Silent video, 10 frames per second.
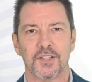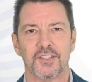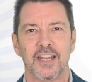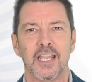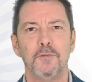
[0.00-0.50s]

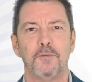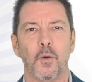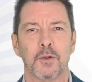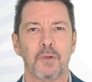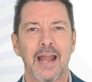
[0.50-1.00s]
us at
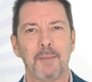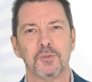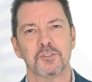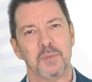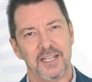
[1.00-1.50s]
info at
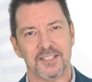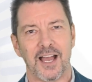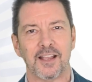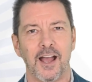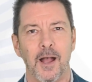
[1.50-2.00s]

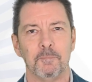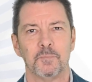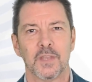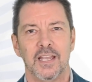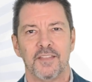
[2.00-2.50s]
redapplesmedia.com.
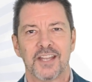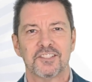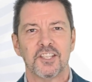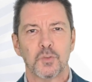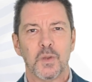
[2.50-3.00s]

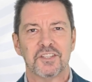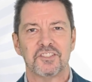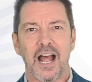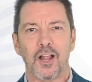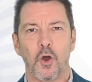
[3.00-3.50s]
That's this week's
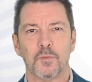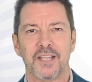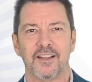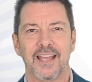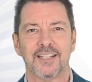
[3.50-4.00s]
Style
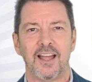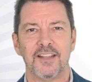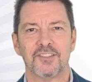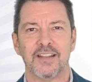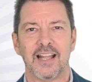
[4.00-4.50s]
Hometown
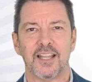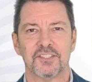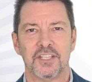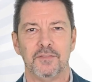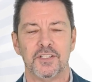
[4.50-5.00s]
Headlines on
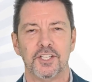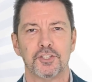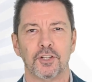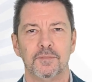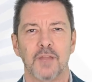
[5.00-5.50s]
LSTV
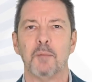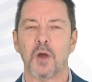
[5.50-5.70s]
Digital. I'm